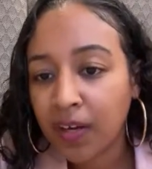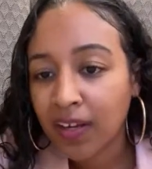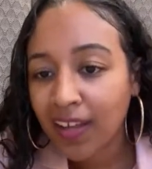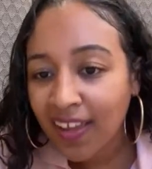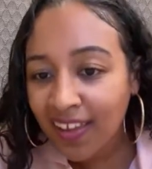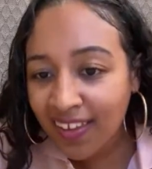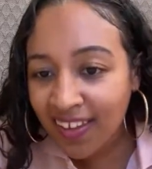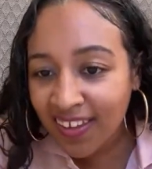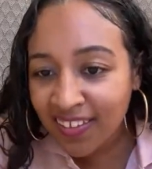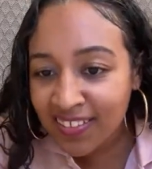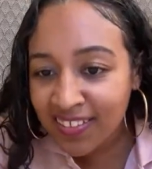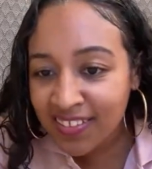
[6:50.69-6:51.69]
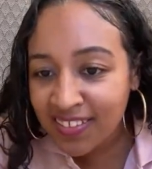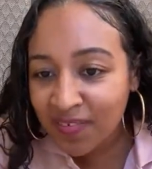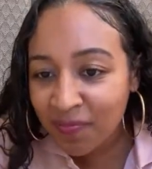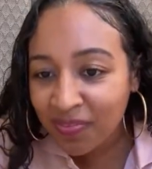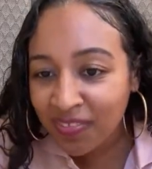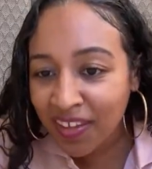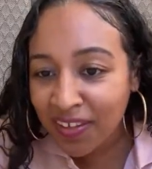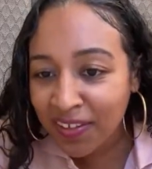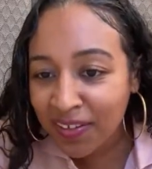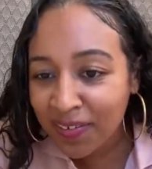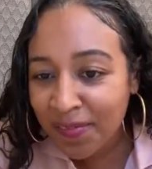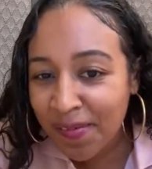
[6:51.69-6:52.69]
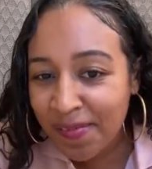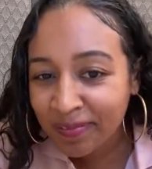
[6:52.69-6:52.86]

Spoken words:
Hey, Candace. Thank you.